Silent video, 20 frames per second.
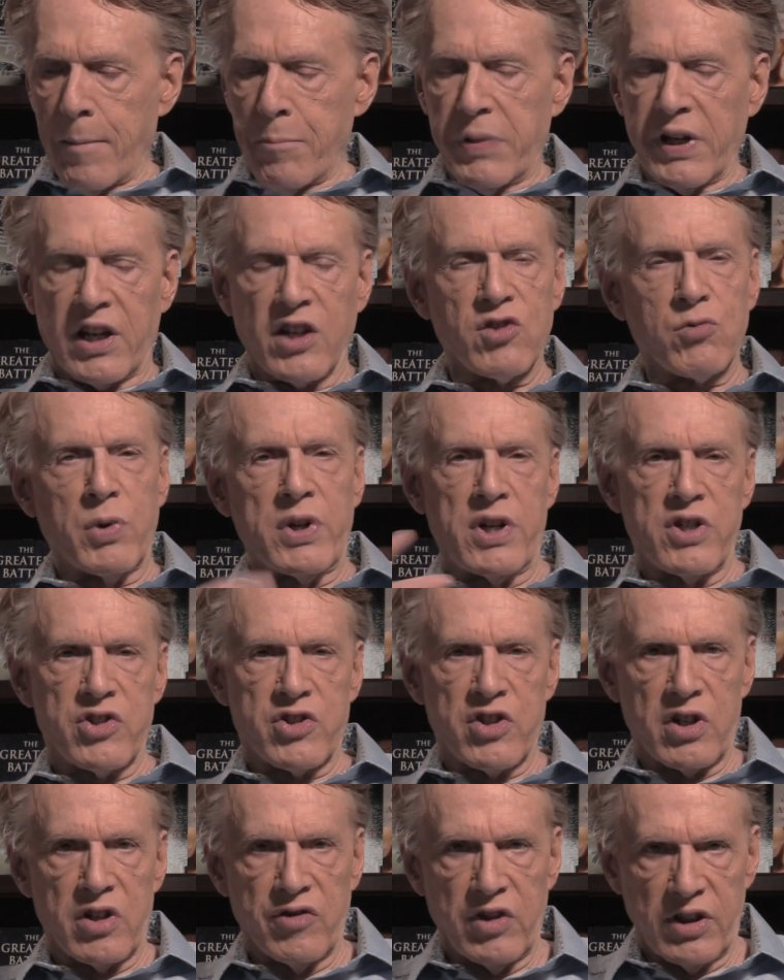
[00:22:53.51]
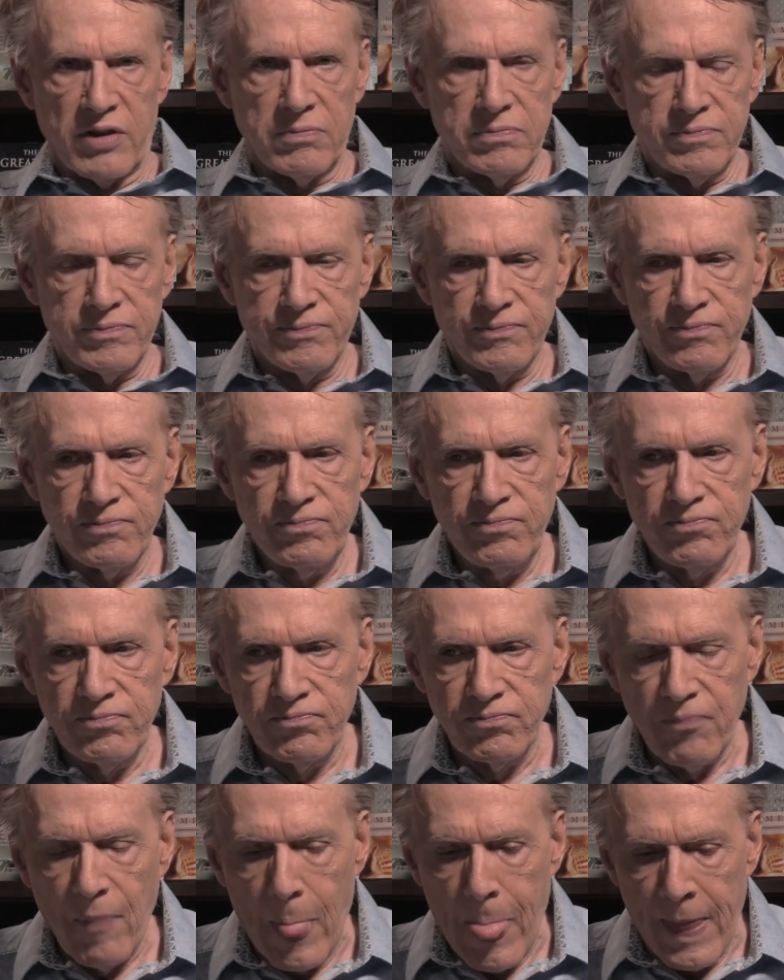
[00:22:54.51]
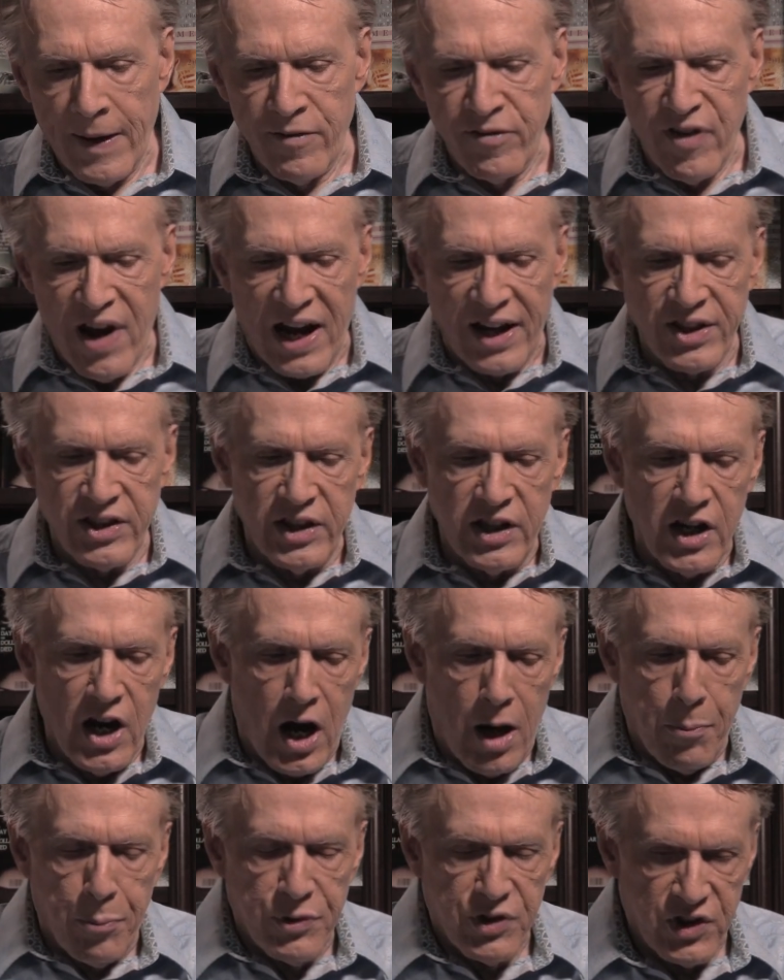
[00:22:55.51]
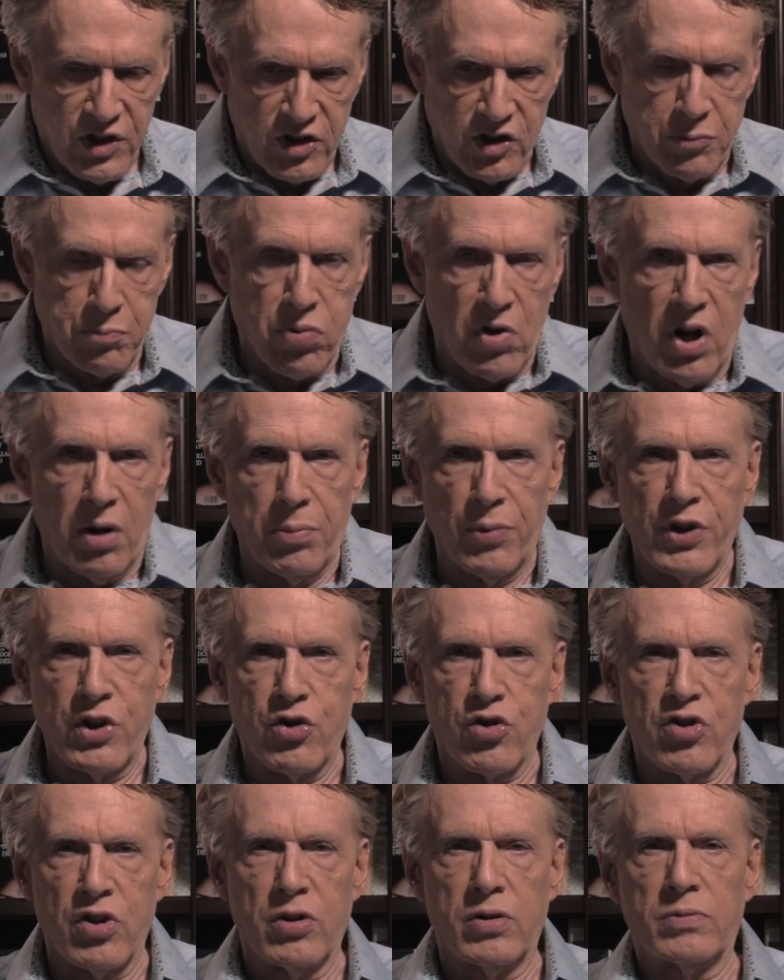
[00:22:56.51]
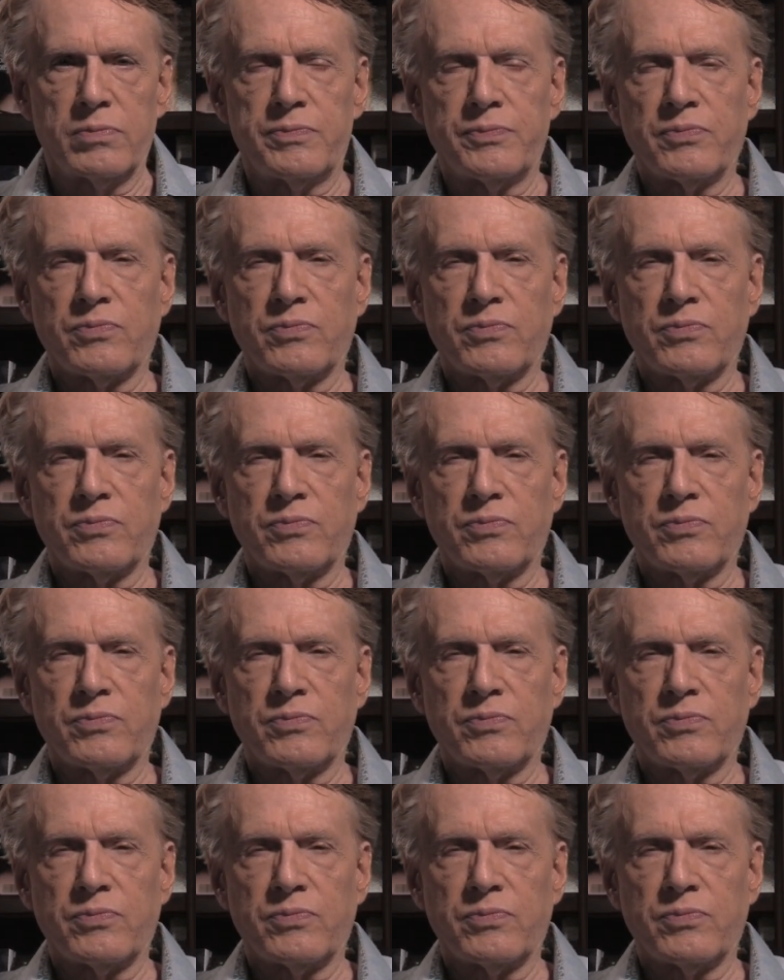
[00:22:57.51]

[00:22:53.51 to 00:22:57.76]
because we deserve it. In fact, the opposite is probably true.